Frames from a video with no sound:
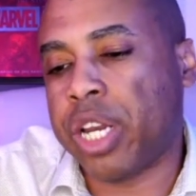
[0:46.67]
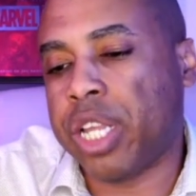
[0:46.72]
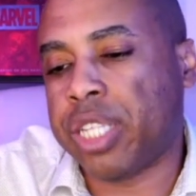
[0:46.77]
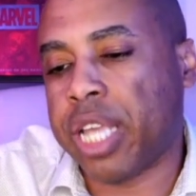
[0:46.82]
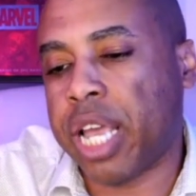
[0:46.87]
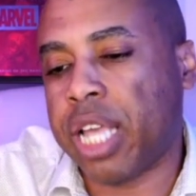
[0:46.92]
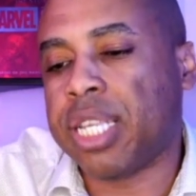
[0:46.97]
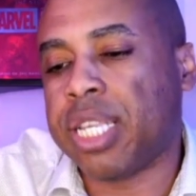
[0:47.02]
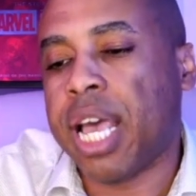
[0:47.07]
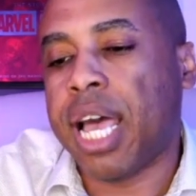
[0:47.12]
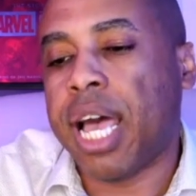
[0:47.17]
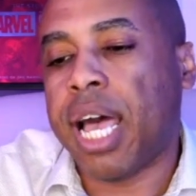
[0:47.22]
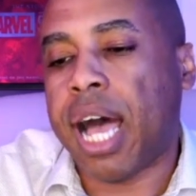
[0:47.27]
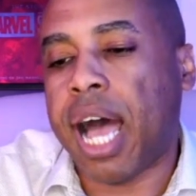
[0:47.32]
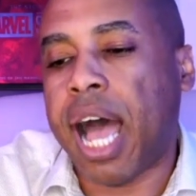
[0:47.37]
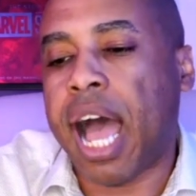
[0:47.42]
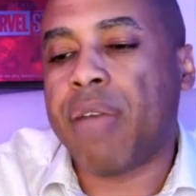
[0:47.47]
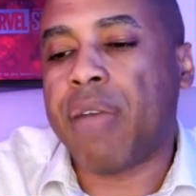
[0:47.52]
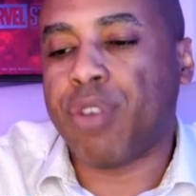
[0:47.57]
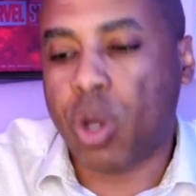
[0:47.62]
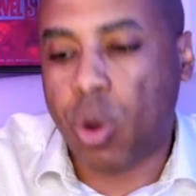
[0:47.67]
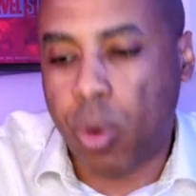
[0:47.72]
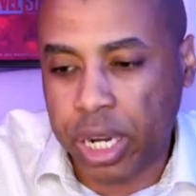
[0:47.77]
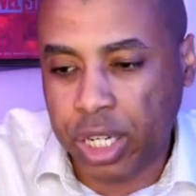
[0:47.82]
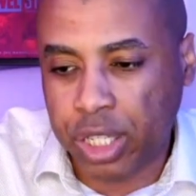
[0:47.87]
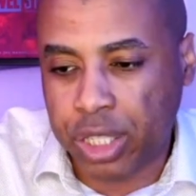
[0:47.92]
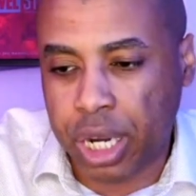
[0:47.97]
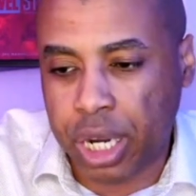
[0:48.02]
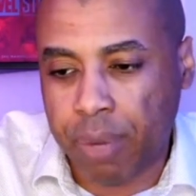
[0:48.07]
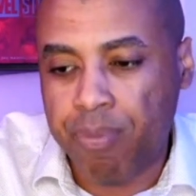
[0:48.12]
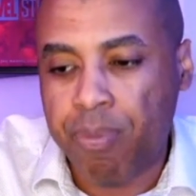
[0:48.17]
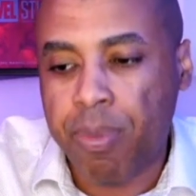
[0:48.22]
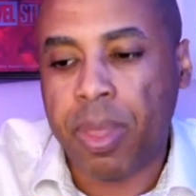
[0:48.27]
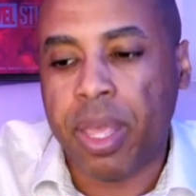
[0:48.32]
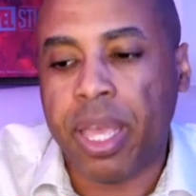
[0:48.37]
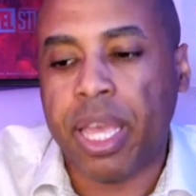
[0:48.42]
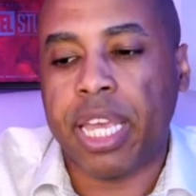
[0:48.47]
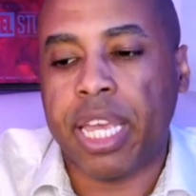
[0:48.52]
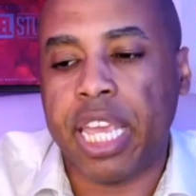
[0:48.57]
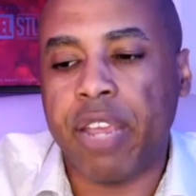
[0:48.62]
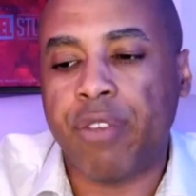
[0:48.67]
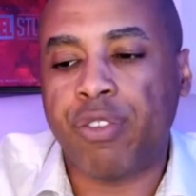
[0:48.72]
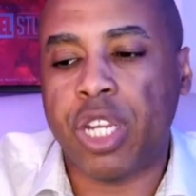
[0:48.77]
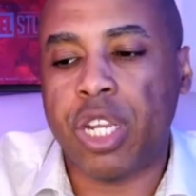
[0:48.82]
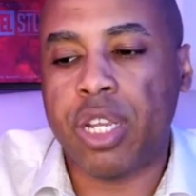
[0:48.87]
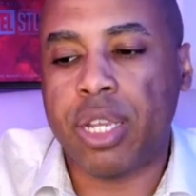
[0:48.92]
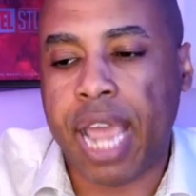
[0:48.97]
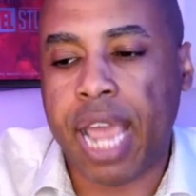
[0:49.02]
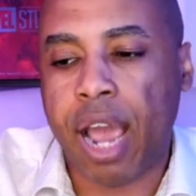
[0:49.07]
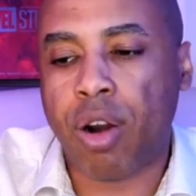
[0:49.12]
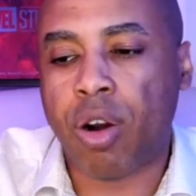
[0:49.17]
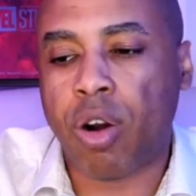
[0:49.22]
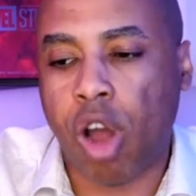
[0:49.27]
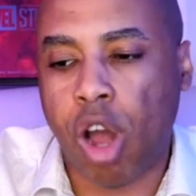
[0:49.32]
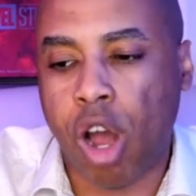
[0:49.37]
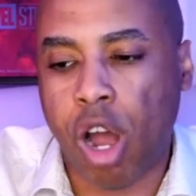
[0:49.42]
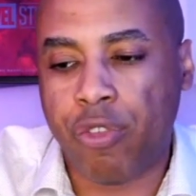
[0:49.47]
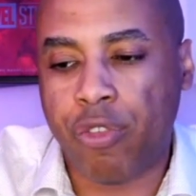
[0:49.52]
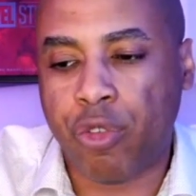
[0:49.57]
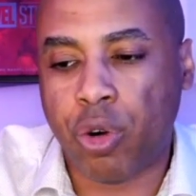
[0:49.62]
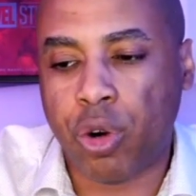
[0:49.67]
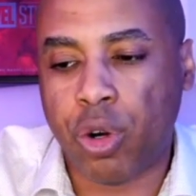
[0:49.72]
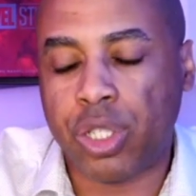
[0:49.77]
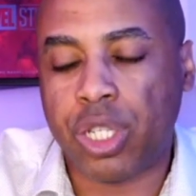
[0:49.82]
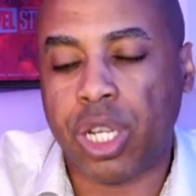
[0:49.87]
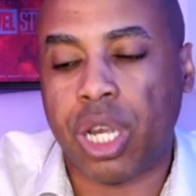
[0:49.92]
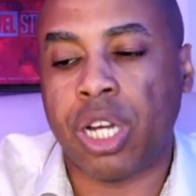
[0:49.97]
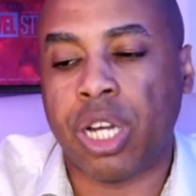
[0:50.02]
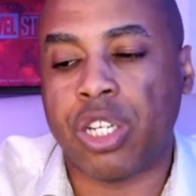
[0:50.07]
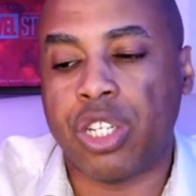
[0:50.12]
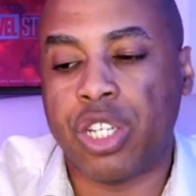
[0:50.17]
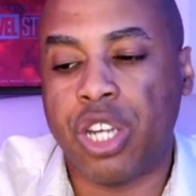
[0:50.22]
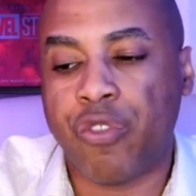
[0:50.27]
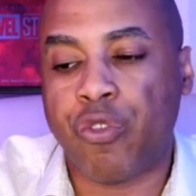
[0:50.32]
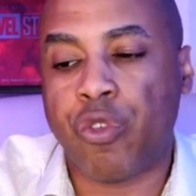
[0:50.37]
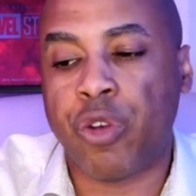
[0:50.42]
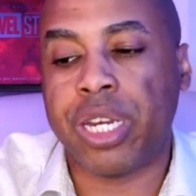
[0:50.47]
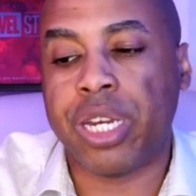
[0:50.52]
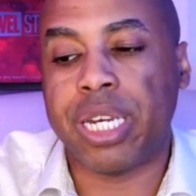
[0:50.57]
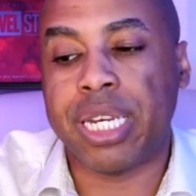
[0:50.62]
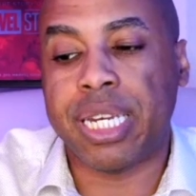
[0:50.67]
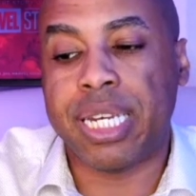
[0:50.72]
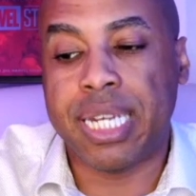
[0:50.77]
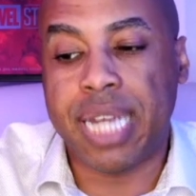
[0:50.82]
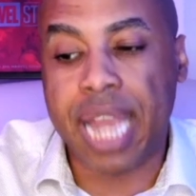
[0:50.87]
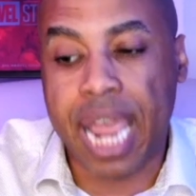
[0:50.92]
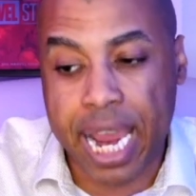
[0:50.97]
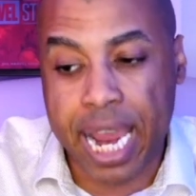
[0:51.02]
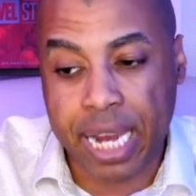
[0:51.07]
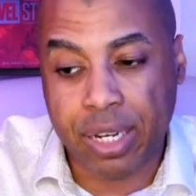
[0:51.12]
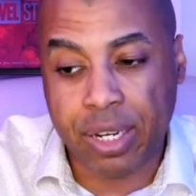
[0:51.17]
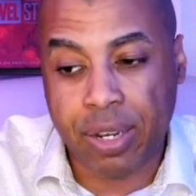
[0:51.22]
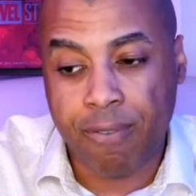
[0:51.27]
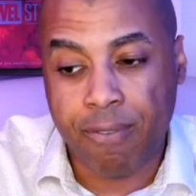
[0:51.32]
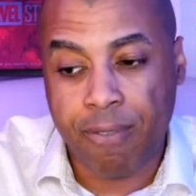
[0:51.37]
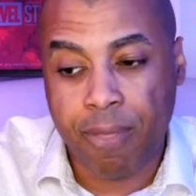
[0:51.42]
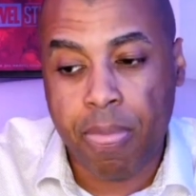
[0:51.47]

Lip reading: He says, "I have a question. If she counter offers a different date,